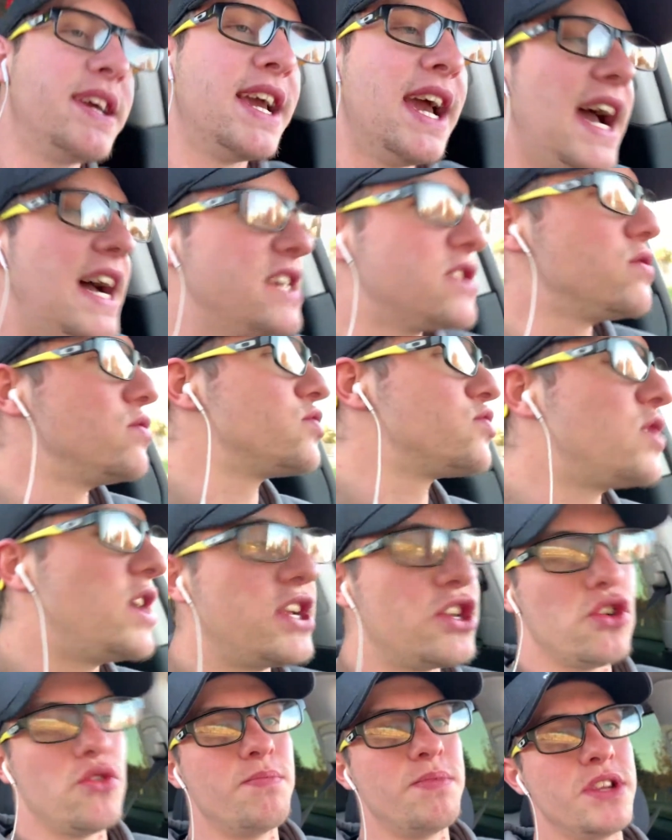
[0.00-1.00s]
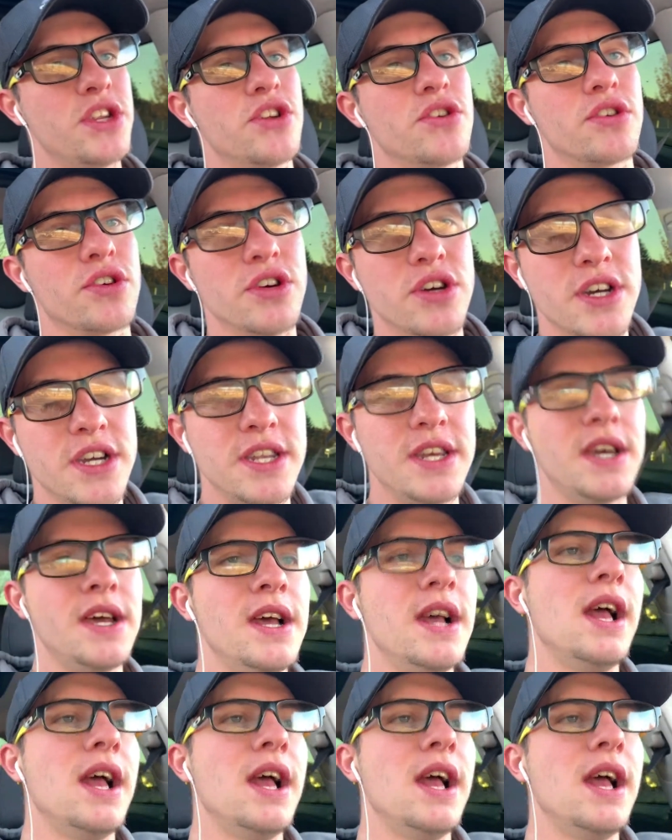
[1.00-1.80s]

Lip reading: hassle trying to open your hood.